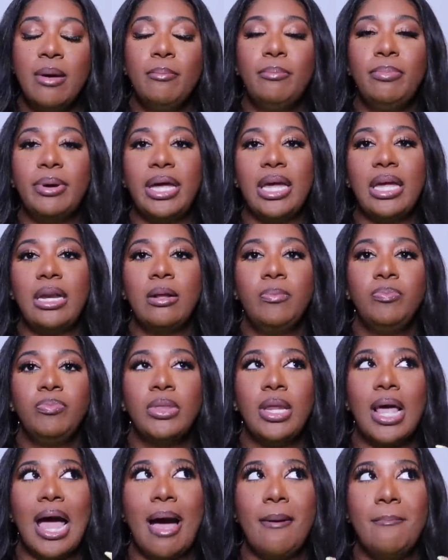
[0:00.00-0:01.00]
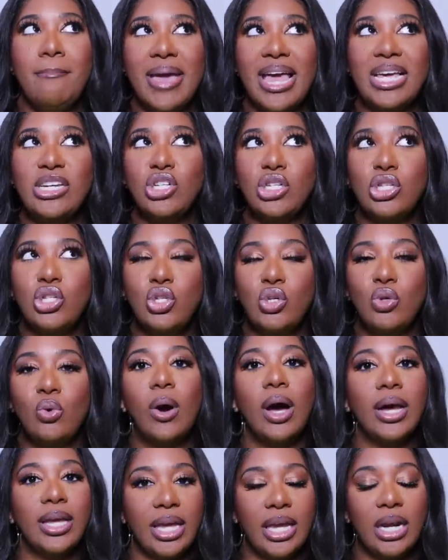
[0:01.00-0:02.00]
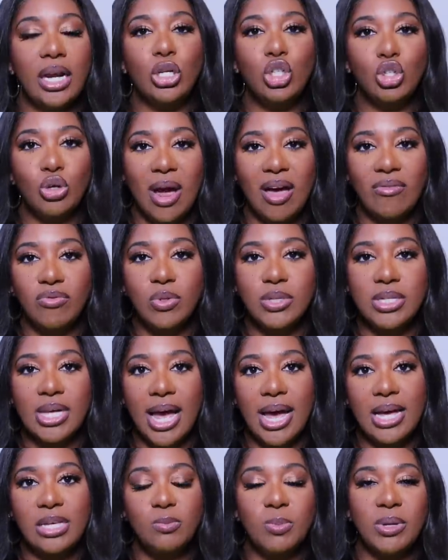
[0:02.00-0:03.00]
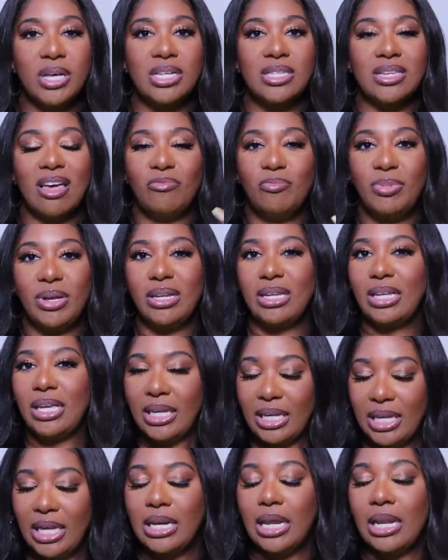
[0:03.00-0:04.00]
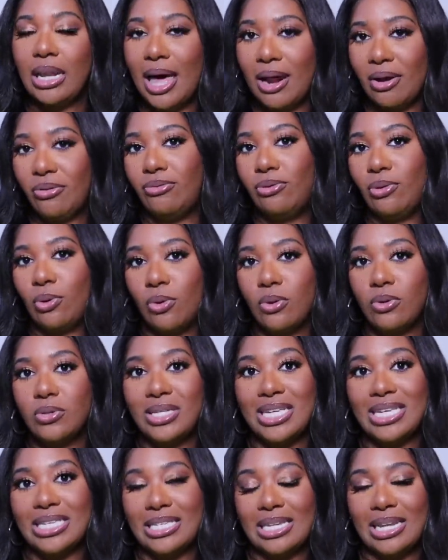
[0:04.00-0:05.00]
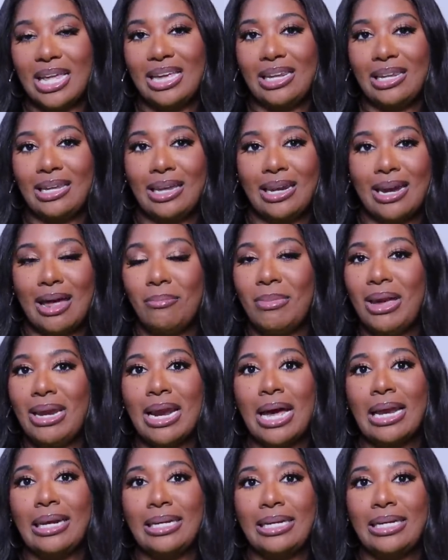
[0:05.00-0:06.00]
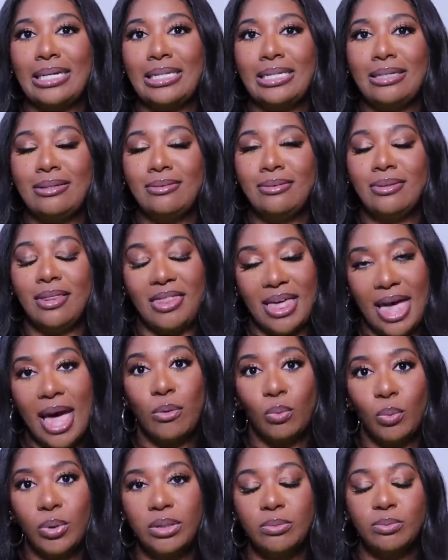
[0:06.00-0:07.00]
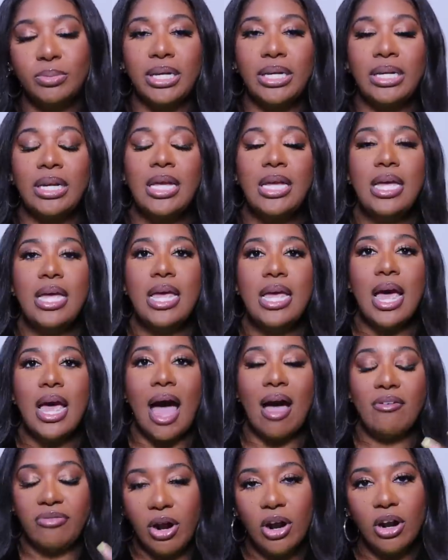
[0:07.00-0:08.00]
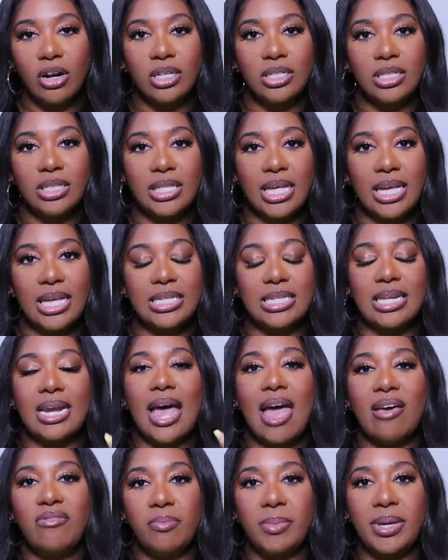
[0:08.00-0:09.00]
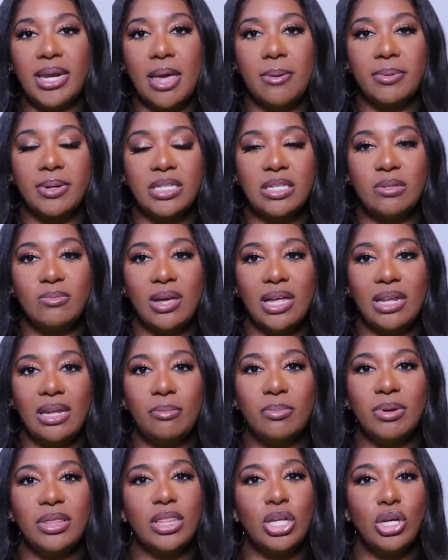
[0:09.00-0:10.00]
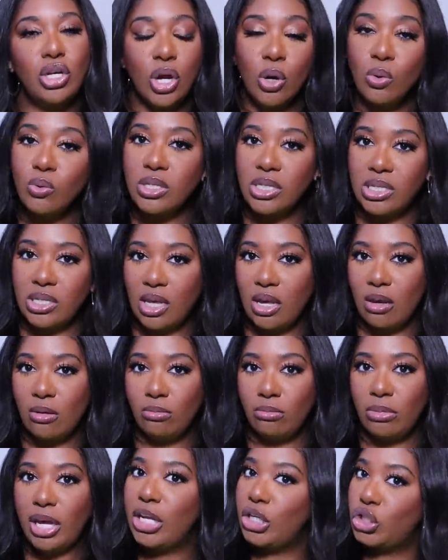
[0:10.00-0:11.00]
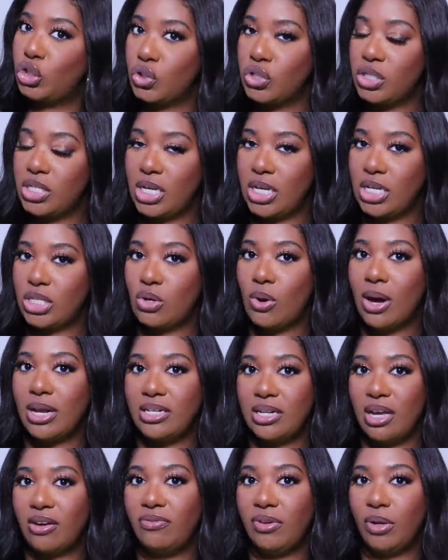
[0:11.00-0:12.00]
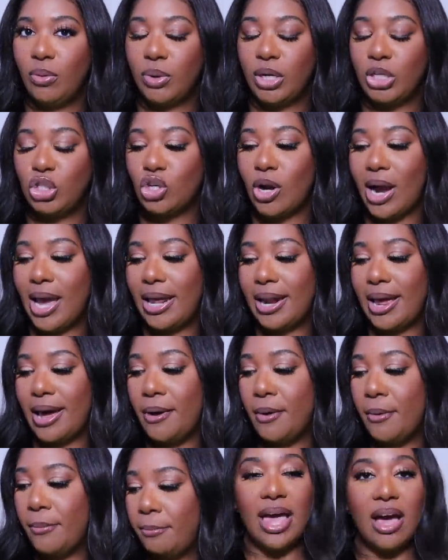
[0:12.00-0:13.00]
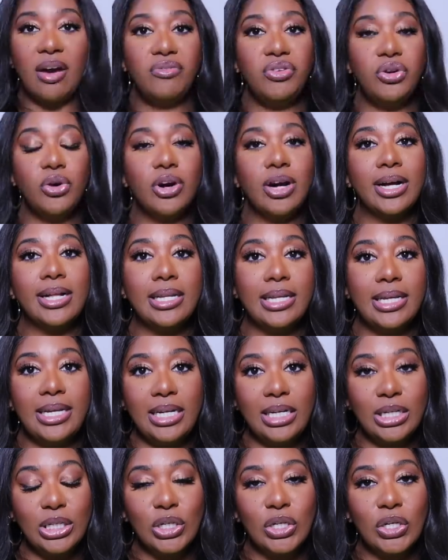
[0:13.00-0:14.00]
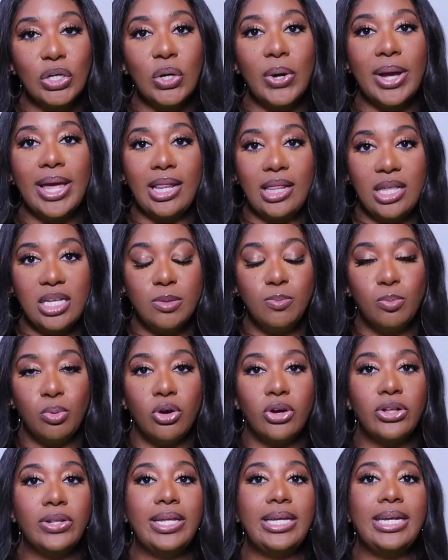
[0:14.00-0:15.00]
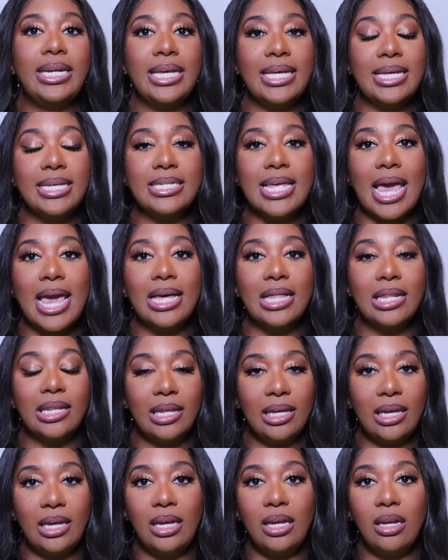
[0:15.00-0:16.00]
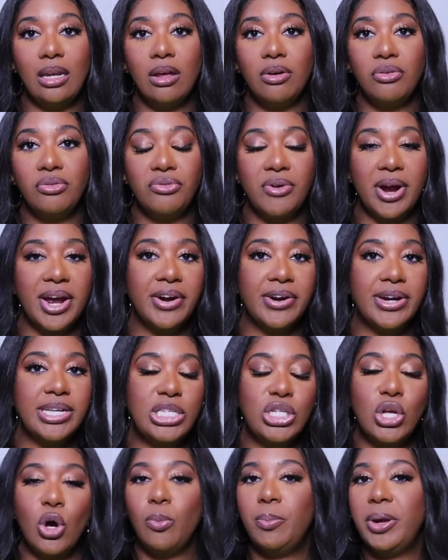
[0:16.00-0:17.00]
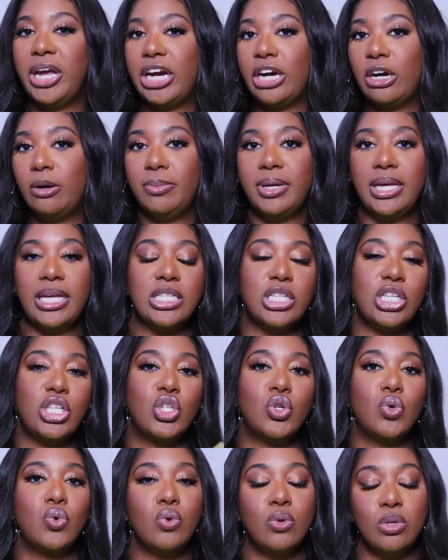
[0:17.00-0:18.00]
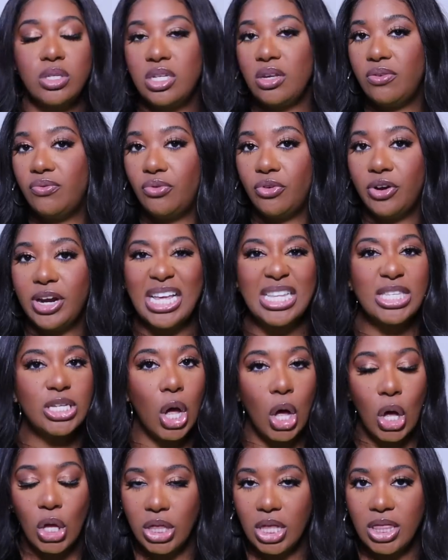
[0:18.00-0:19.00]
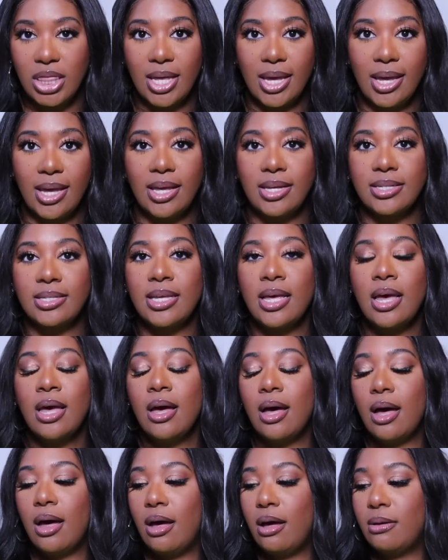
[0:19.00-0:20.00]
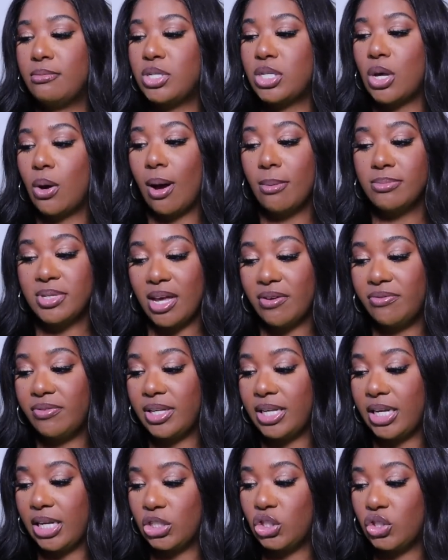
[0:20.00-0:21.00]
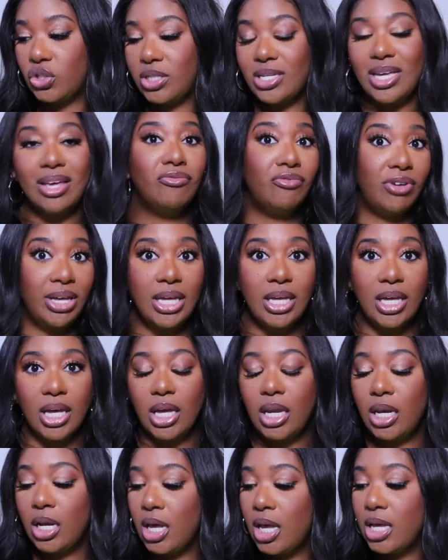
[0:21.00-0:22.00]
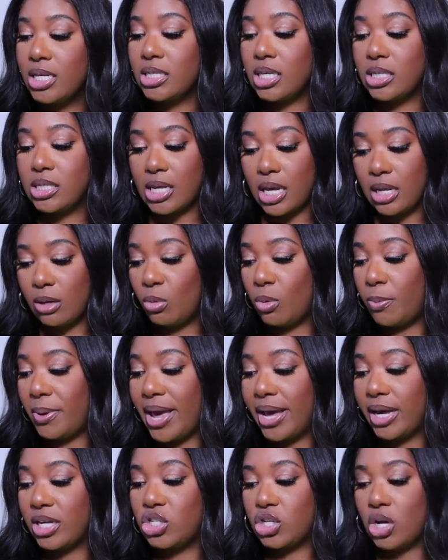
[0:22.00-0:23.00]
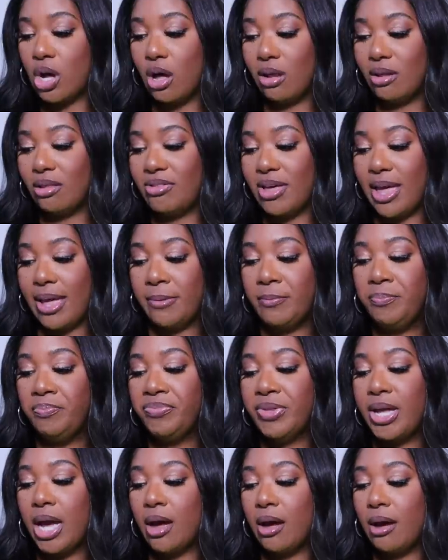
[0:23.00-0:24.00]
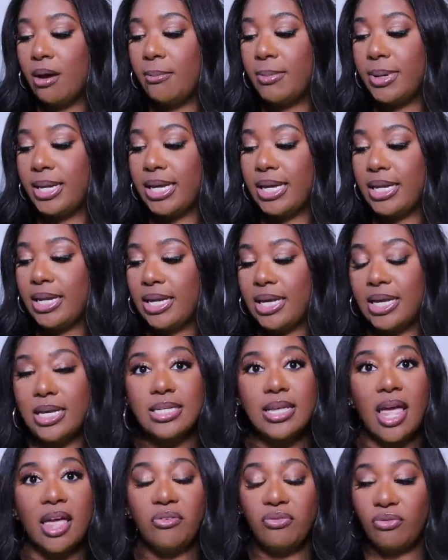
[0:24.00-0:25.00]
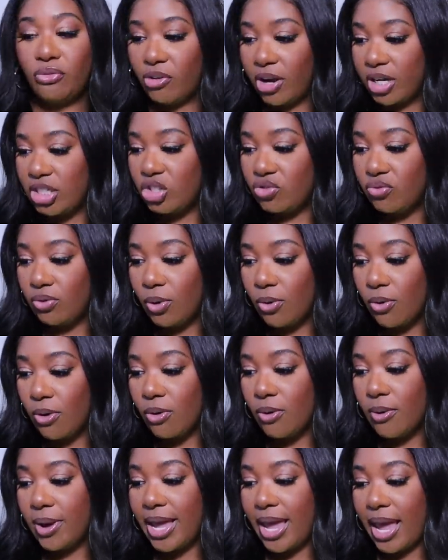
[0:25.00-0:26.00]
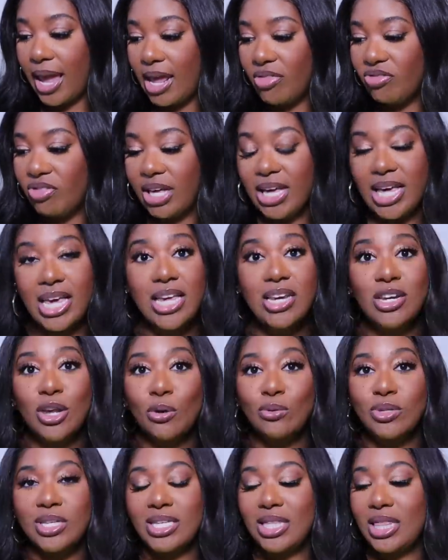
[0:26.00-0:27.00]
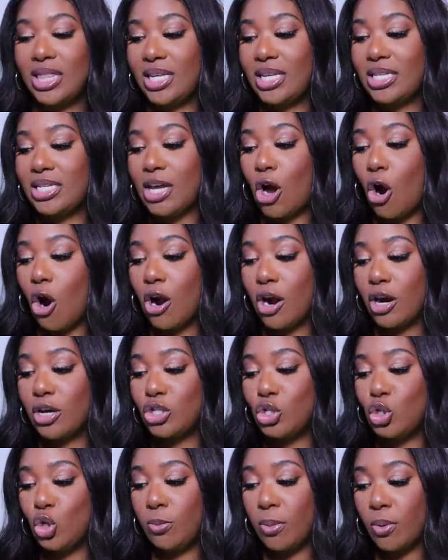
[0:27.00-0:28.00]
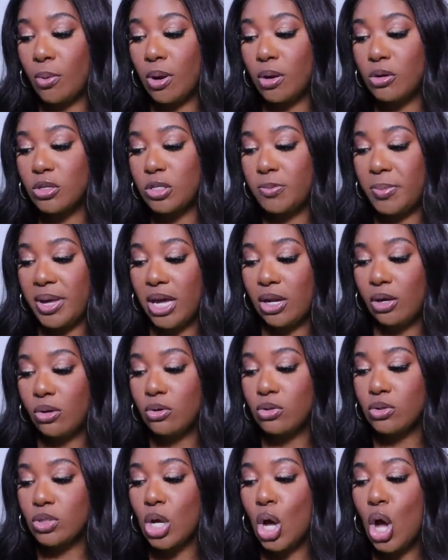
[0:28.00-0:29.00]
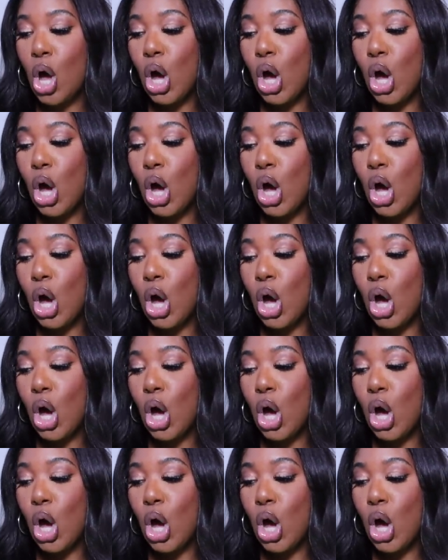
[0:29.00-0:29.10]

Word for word: But I may just do, again, a travel size because I've been getting a lot of floral scents lately, and I may not need that one, but I've heard good things and I haven't been able to smell it, but the notes seem interesting. So I definitely want to try it out. Now, if you're a clean girl, Ellis Brooklyn is a clean fragrance, no parabens, it's cruelty free, it's all the things. Um, so I'm definitely interested. Vegan, sustainable packaging, all of that. Um, it is a fresh floral, and the keynotes in this are tuberose petals,